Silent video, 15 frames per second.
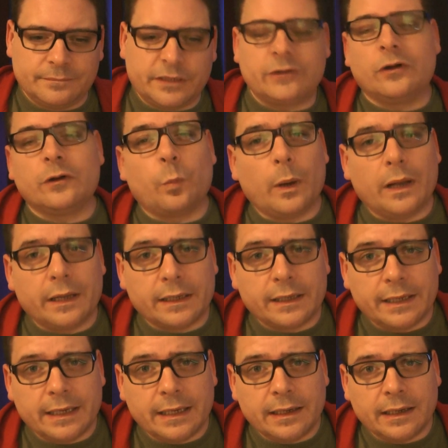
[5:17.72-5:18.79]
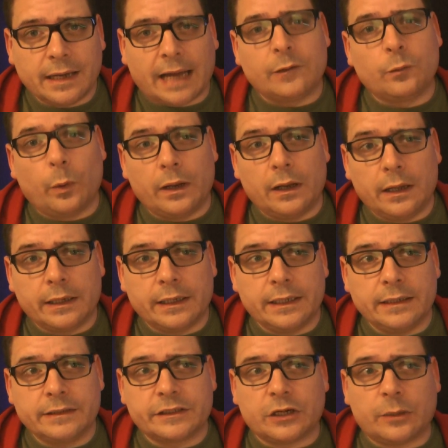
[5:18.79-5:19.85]
but not willingly,
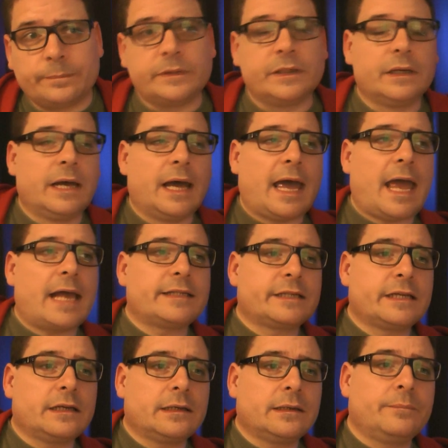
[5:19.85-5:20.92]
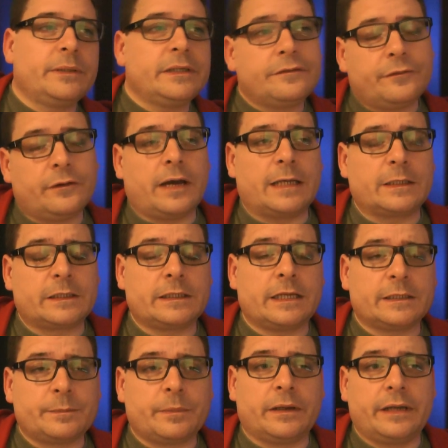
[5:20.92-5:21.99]
unwillingly stopped asking a bit for
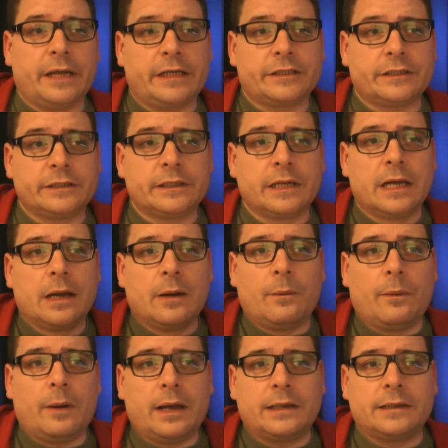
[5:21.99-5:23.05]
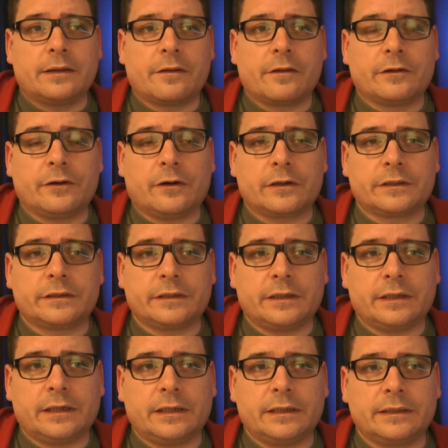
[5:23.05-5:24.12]
explanations when the
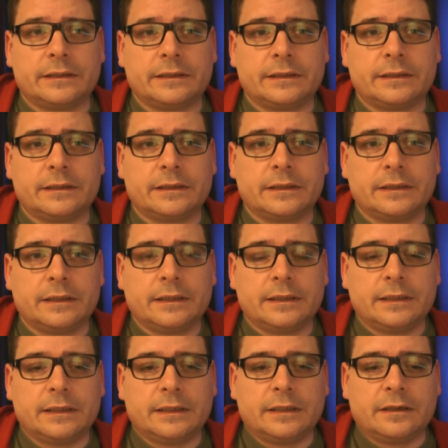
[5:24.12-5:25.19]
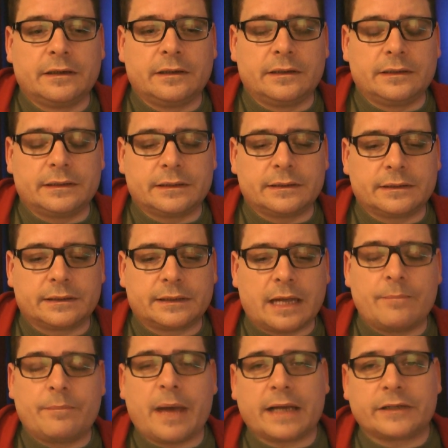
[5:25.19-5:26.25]
Doctor
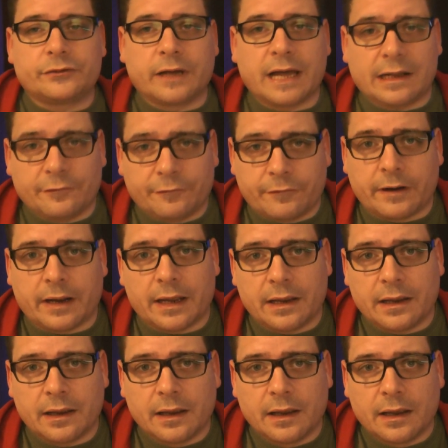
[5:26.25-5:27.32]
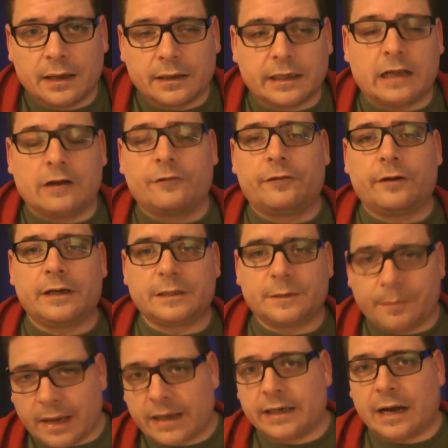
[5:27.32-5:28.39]
came back to Gallifrey. Gallifrey is
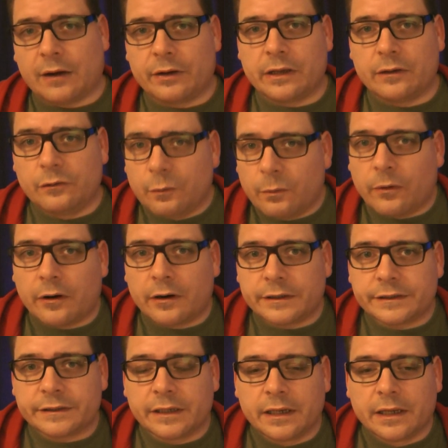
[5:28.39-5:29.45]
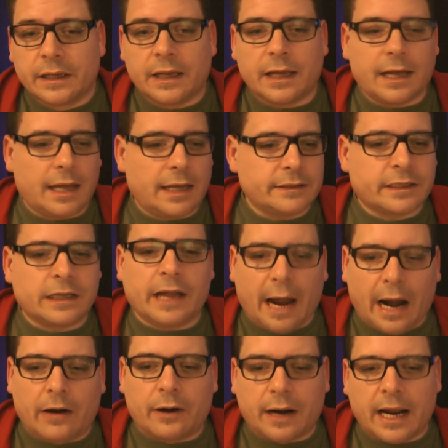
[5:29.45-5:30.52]
back in our universe, and
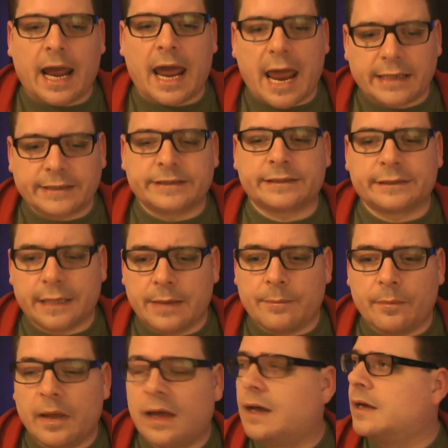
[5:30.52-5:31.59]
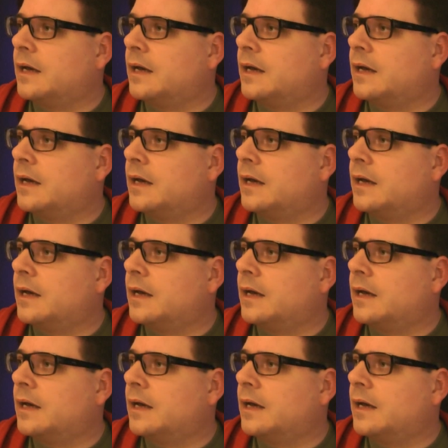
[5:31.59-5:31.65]
Clara asks him,